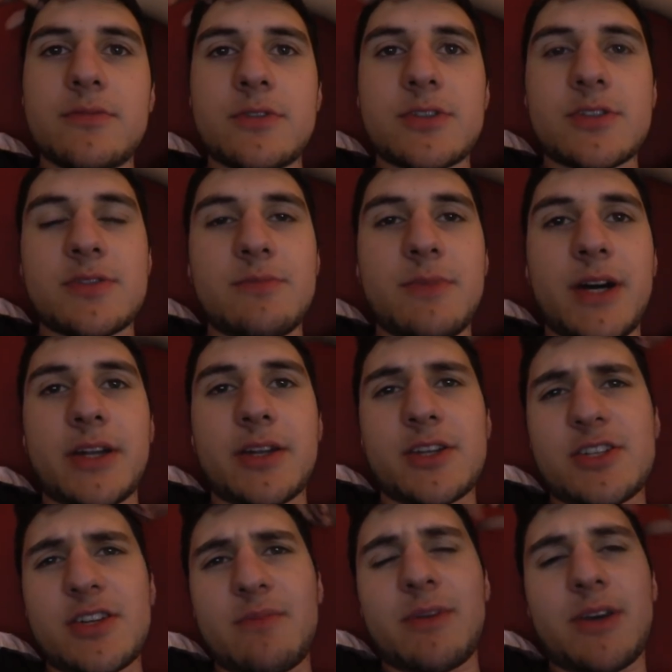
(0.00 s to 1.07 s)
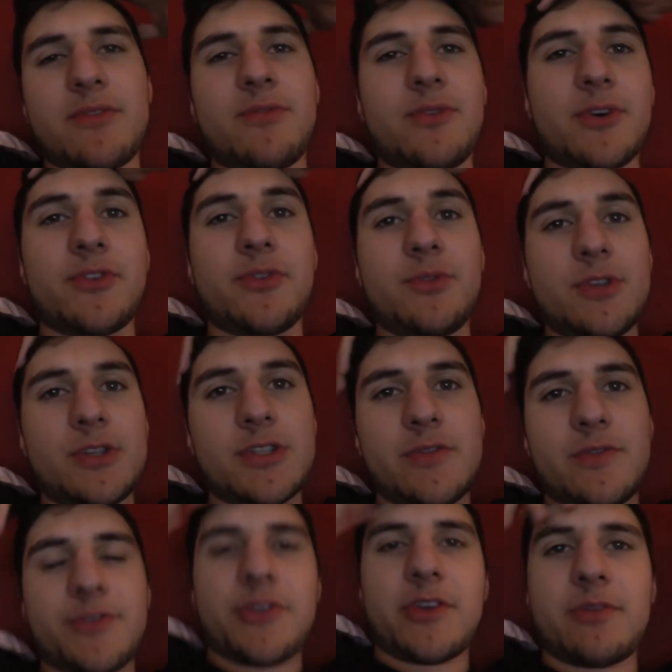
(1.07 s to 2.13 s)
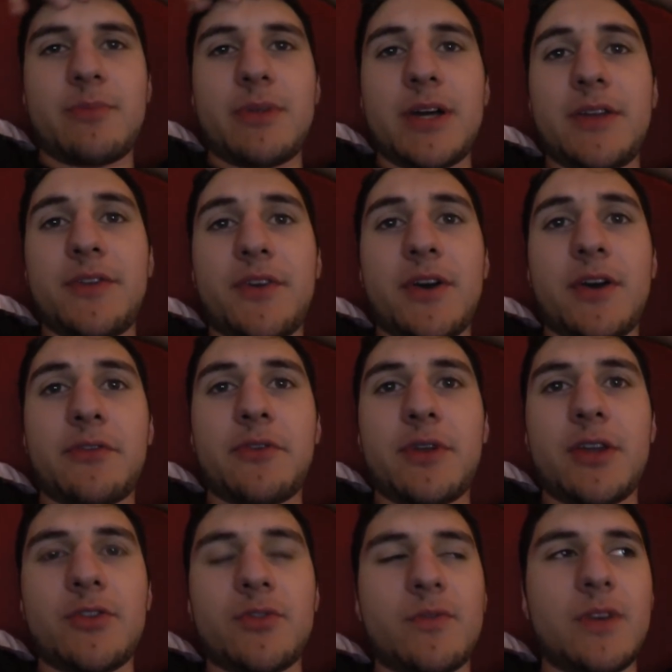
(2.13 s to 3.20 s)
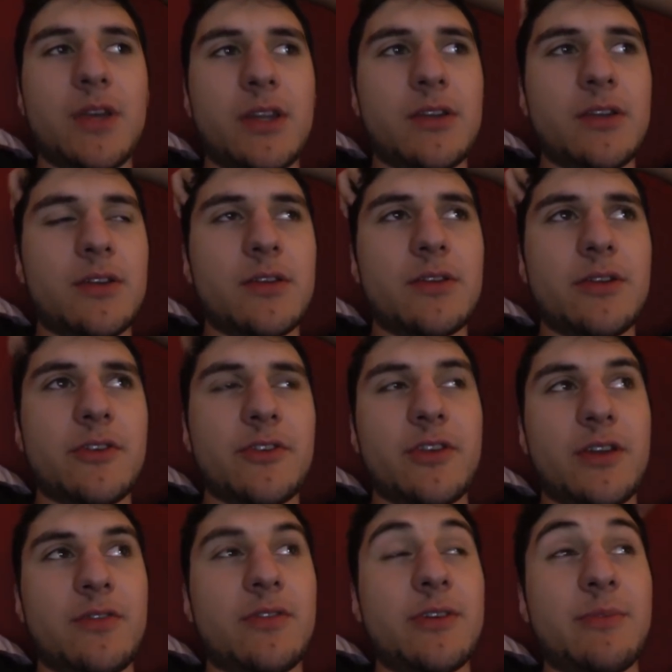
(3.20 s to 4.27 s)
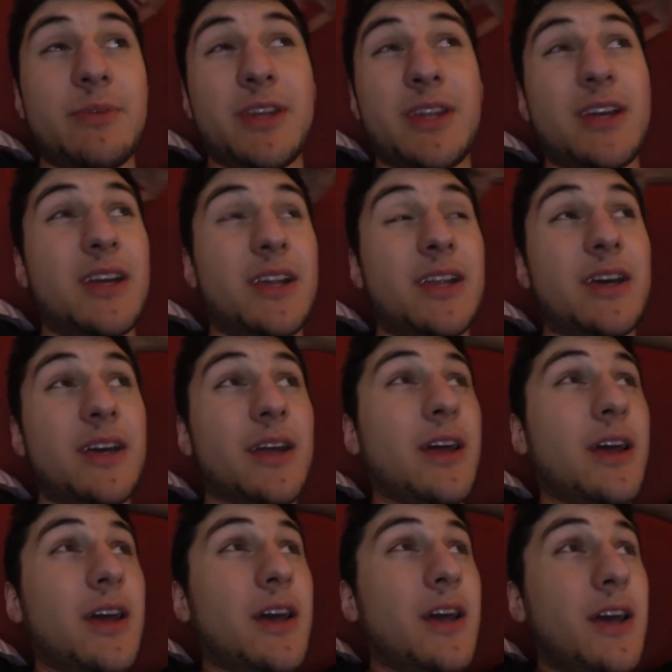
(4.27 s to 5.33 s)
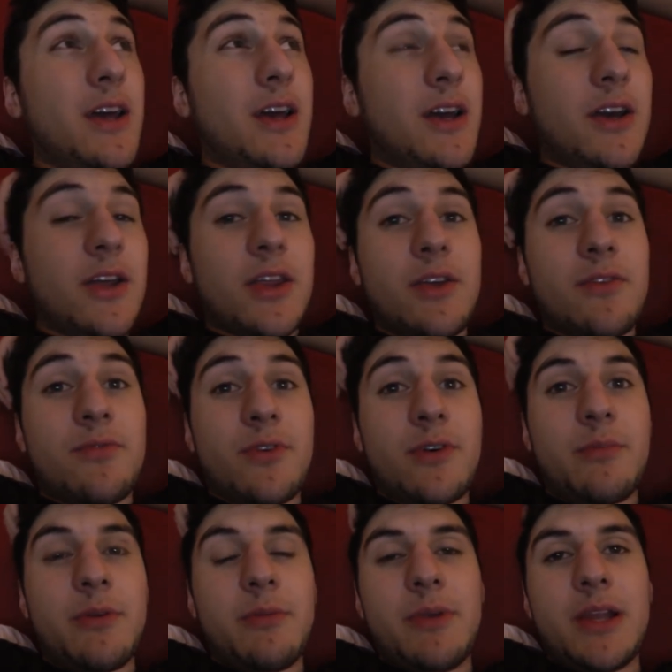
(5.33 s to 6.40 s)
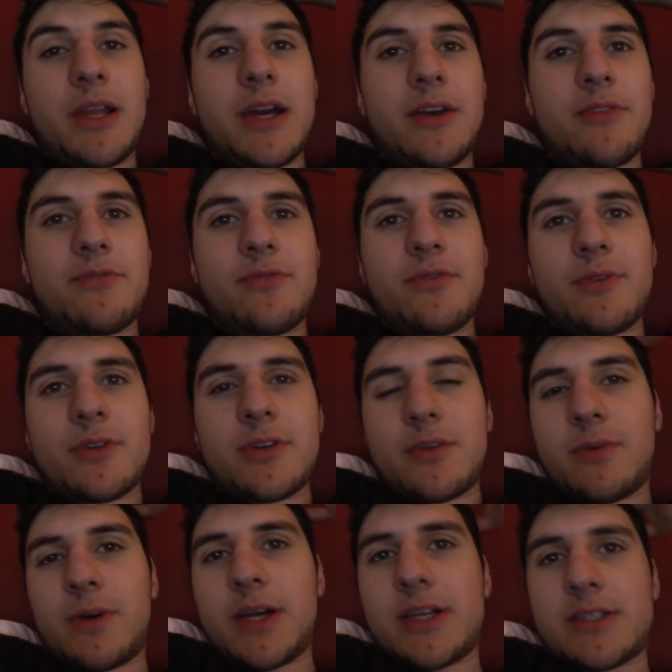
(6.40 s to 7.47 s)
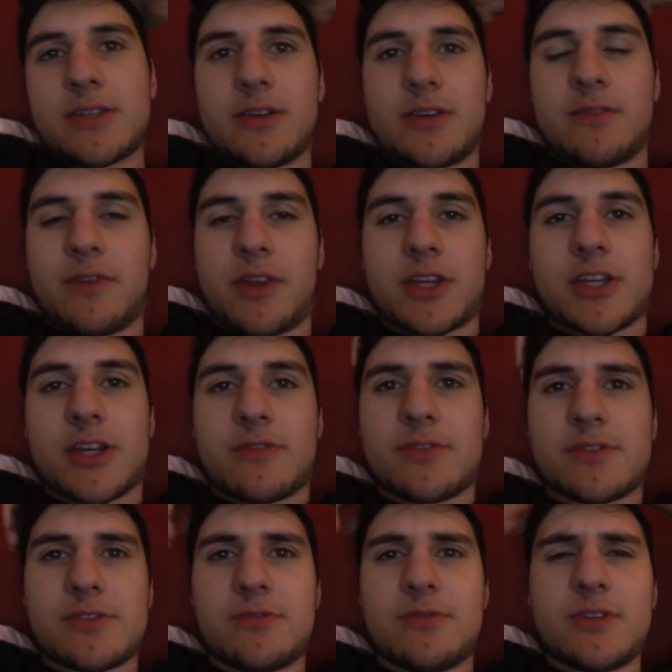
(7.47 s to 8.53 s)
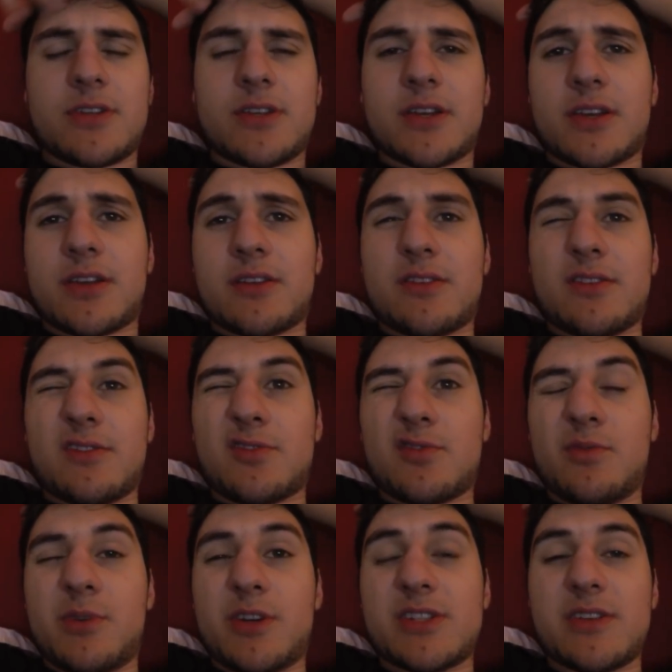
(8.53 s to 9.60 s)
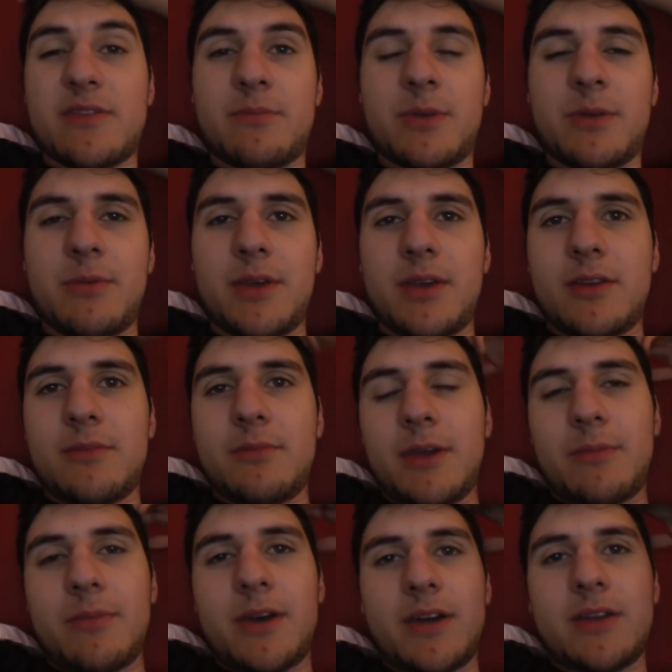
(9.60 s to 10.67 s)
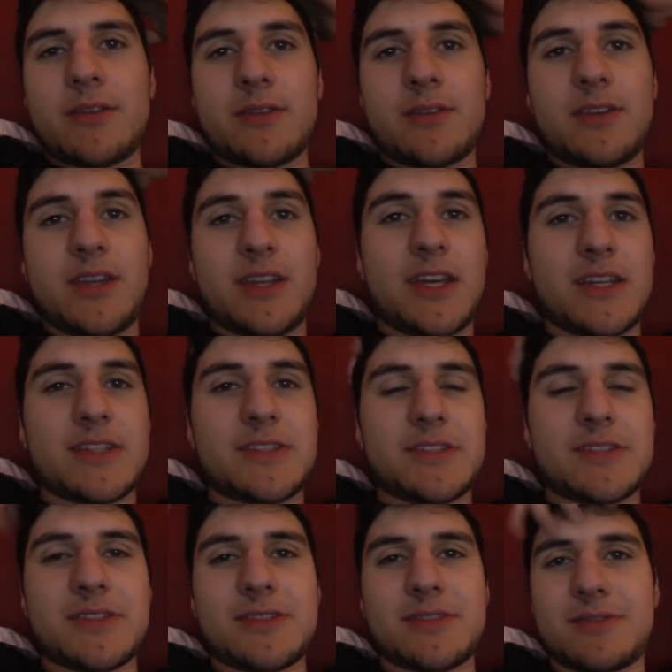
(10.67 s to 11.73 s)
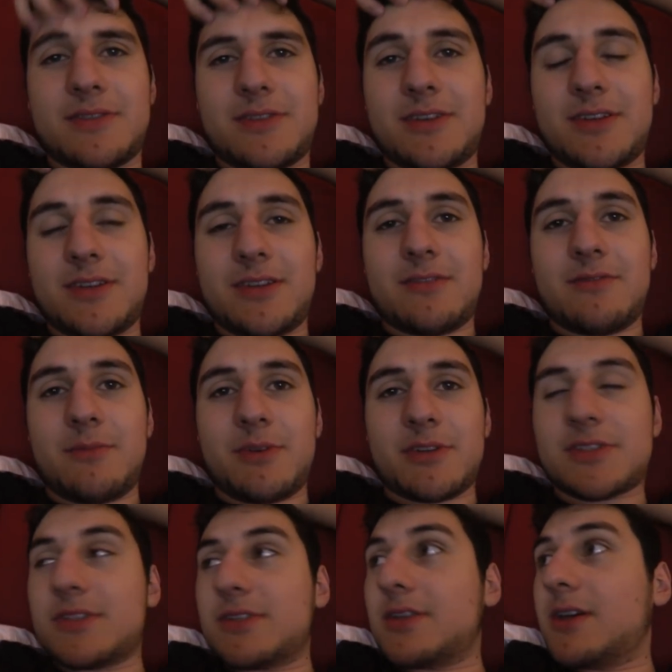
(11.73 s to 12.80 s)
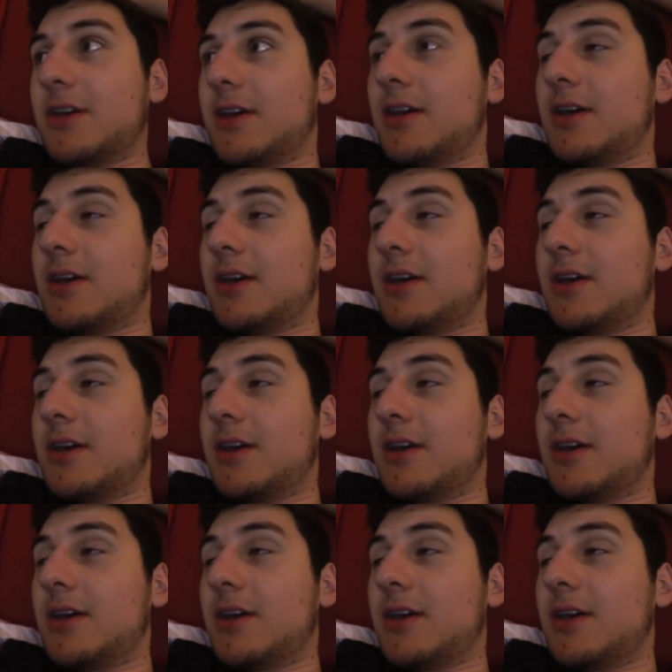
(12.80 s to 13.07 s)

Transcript: Just Manik jammed like four C U T G for six blinds, I isoed ace queen and lost that flip, and I had like four B B left, folded twice, got in with check for suit and like two point seven B B in the big blind. He had aces and we busted.